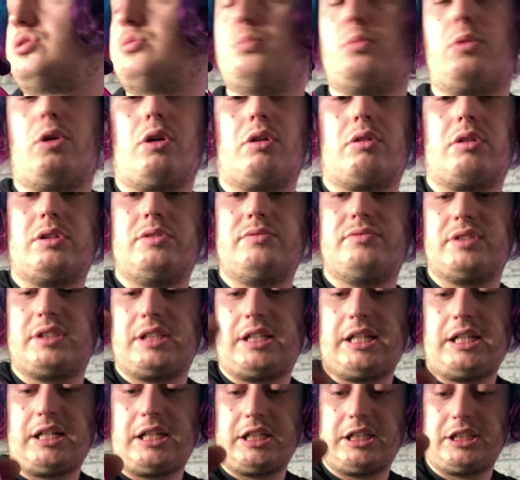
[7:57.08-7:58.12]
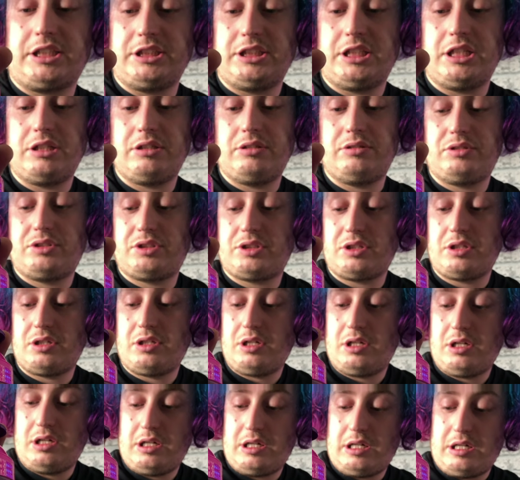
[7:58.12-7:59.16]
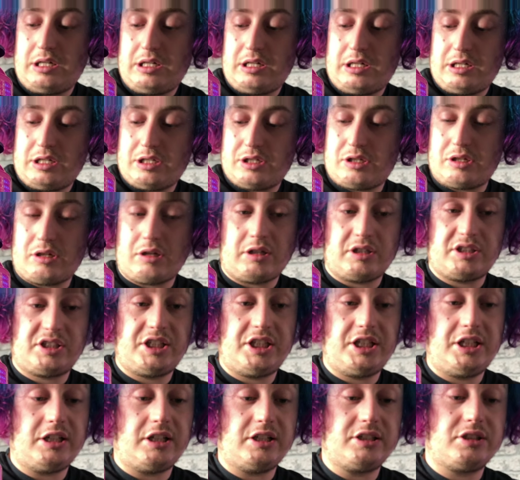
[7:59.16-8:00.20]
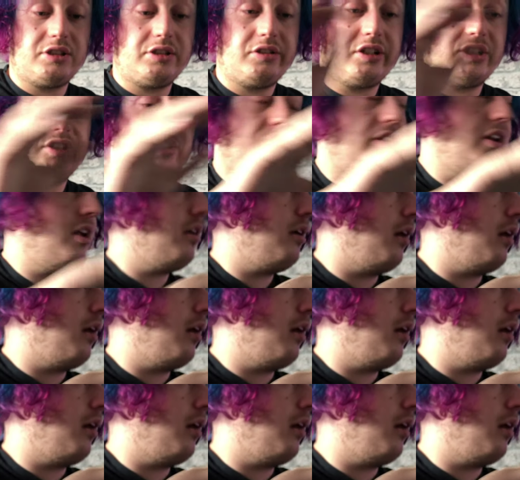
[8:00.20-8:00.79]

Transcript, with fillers: water over there I can use. So I'll see you guys on the next video. I